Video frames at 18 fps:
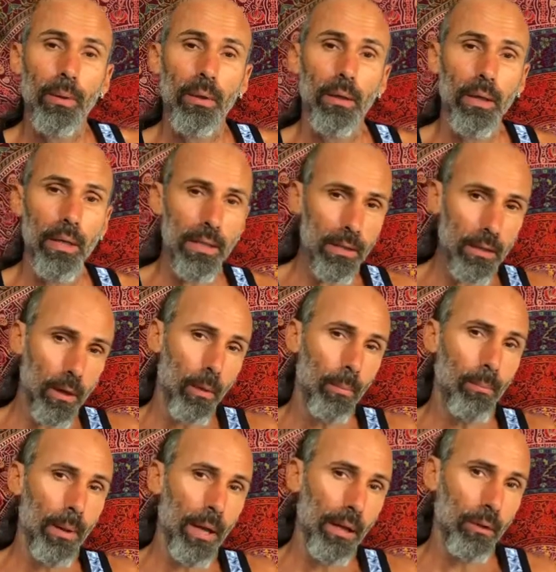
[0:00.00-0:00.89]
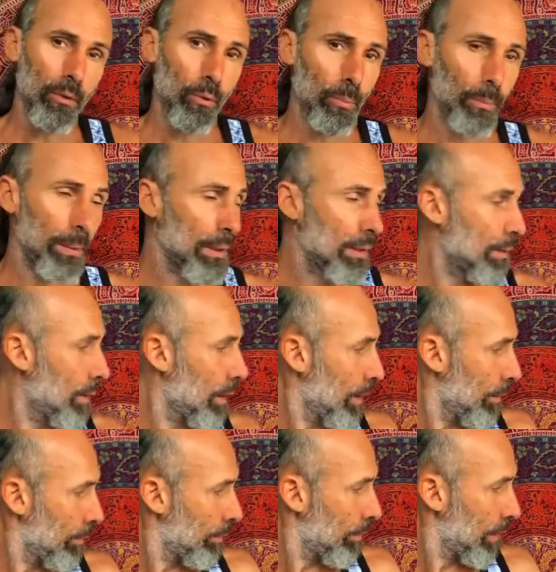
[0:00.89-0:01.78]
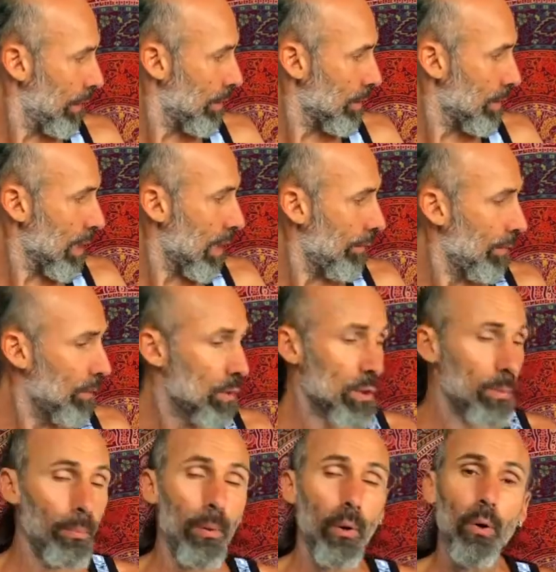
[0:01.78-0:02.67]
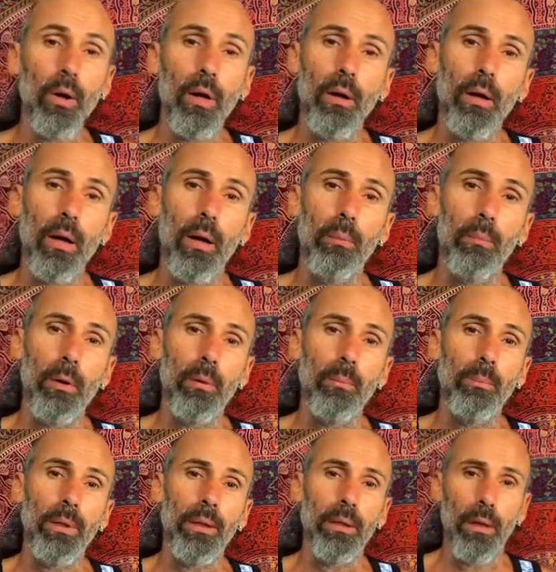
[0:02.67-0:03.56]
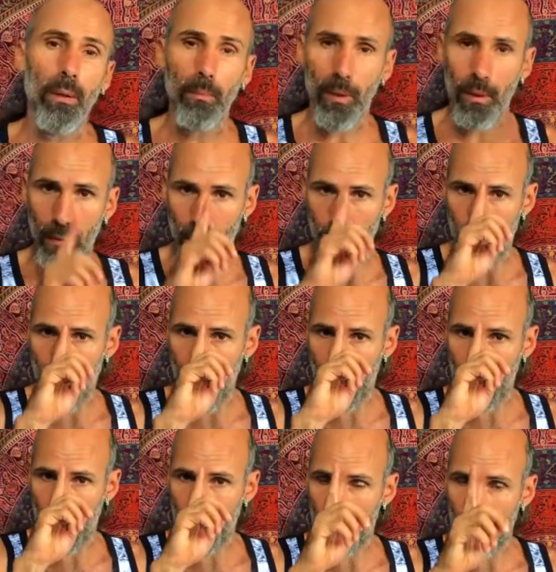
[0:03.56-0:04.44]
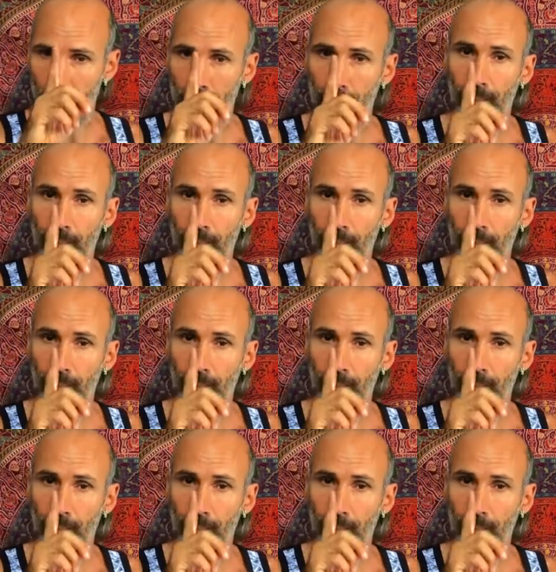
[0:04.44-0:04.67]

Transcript: Let's come back to Pitta, because I haven't spoke about Pitta, about the mind